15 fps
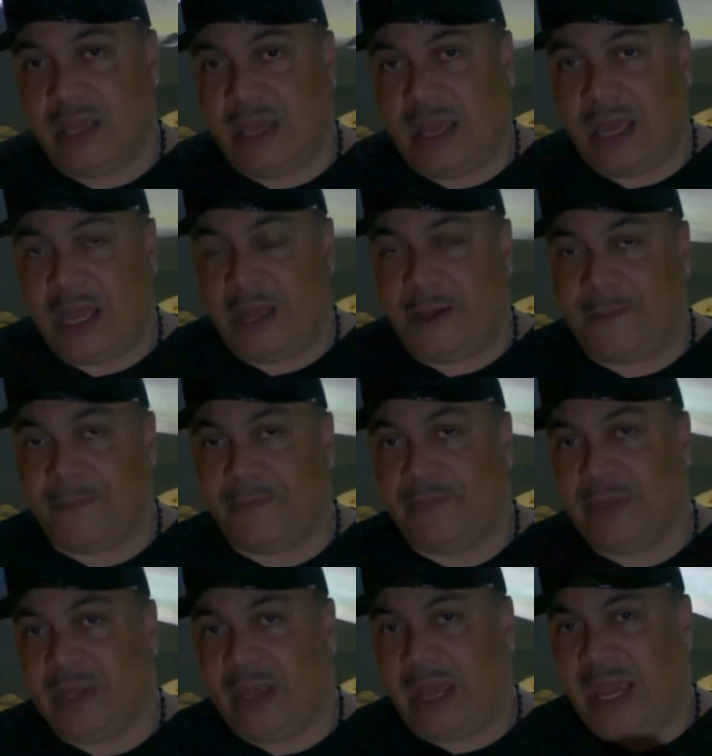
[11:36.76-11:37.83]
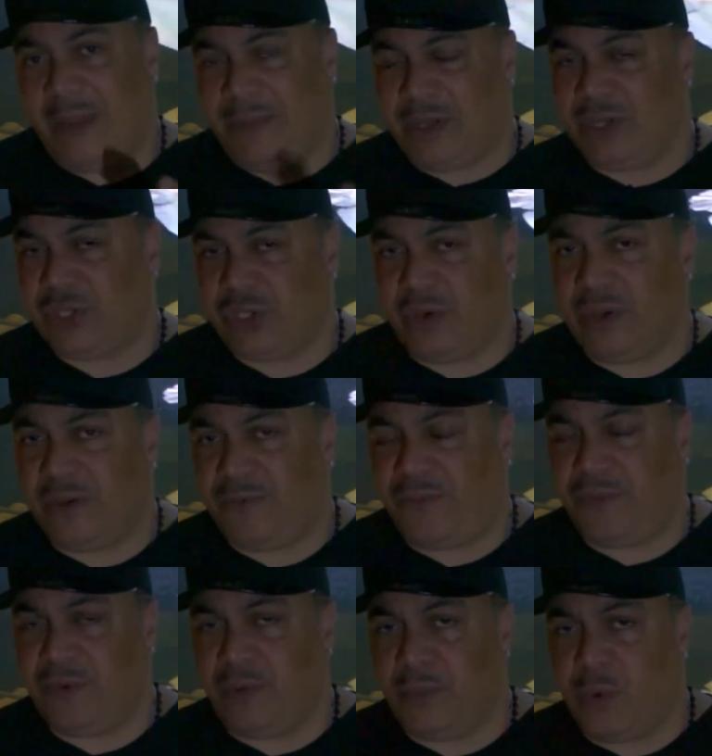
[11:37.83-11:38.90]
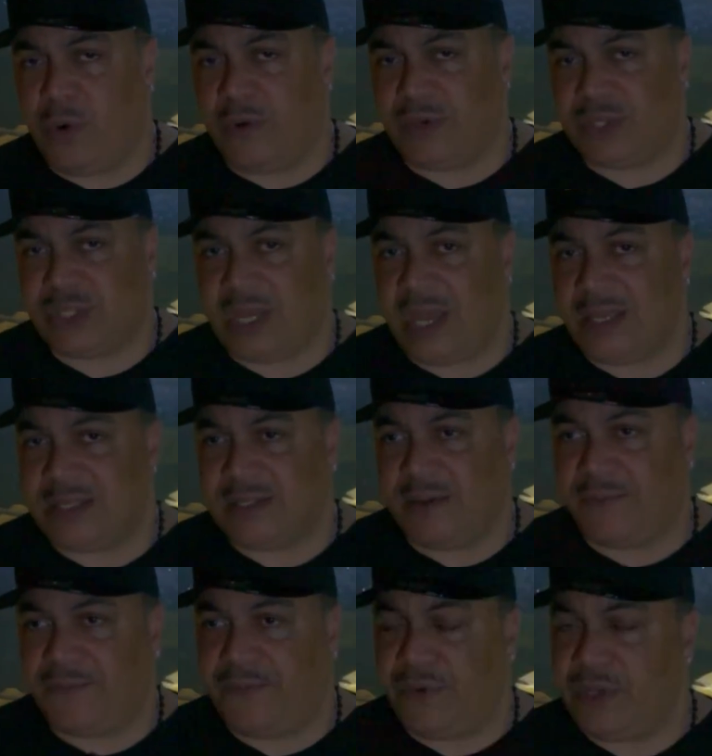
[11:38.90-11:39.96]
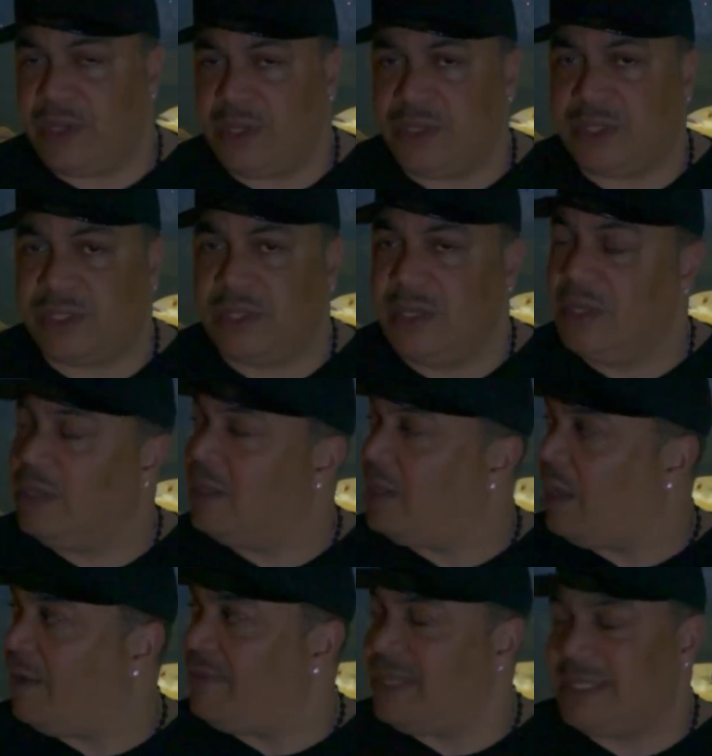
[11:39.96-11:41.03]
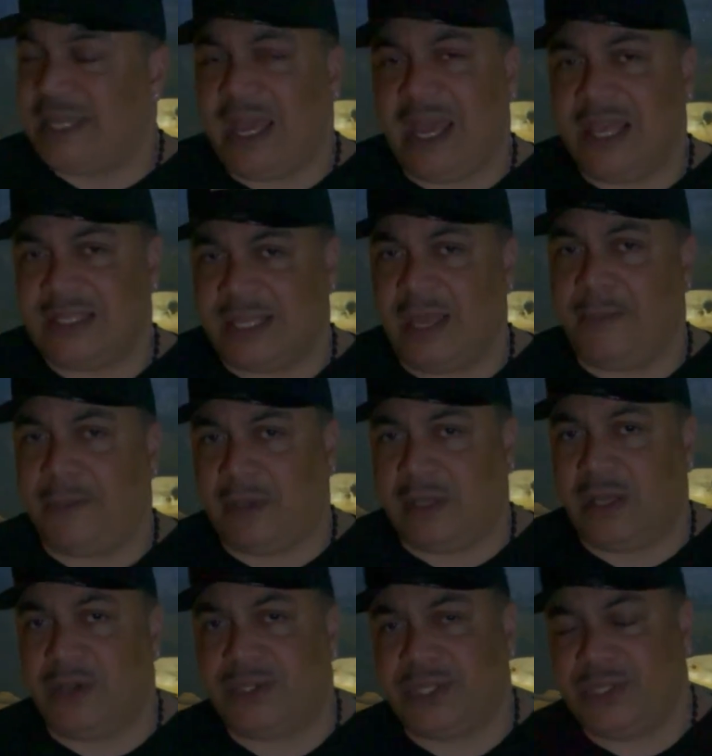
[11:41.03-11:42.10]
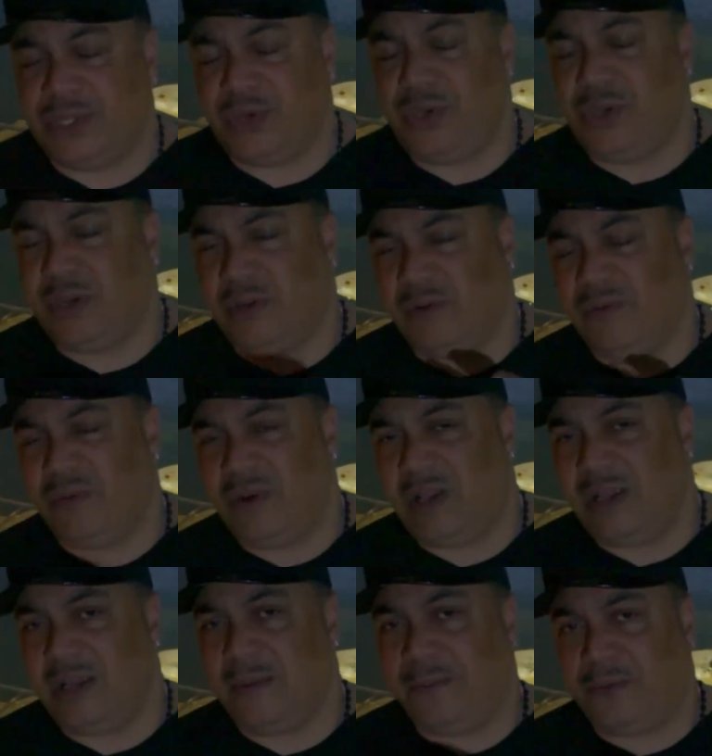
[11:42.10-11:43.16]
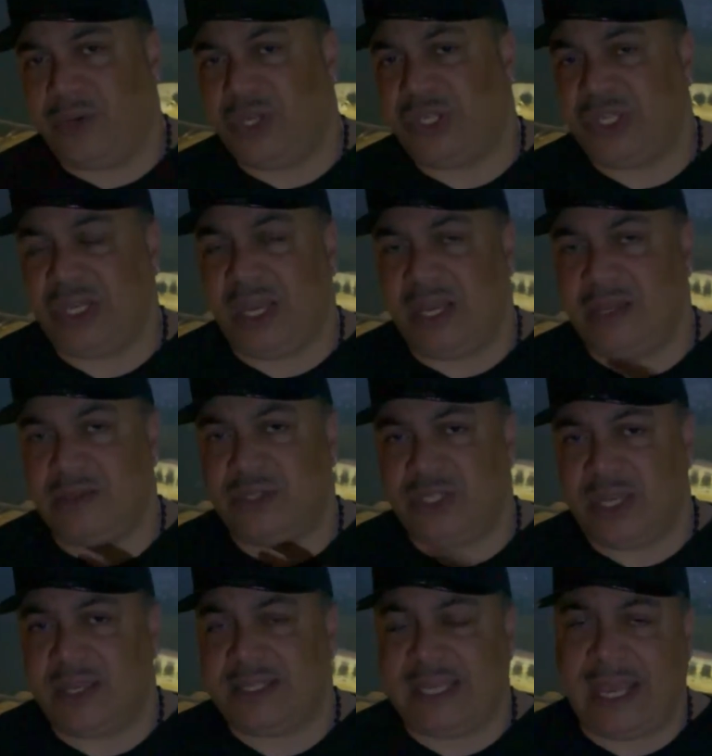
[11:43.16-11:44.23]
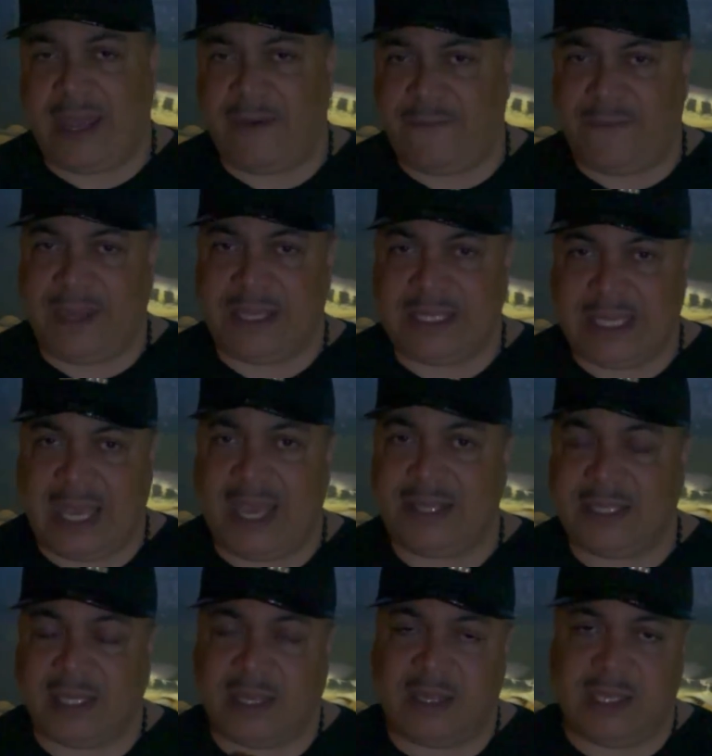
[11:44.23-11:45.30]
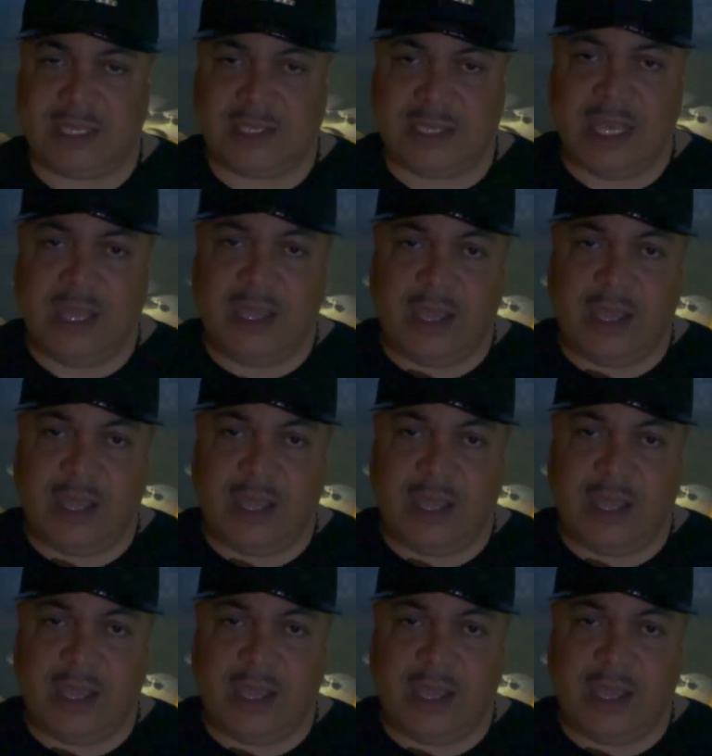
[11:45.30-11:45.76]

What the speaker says: I'm going to show you a few more shots of footage of these guys up close so you can really appreciate just how fantastic these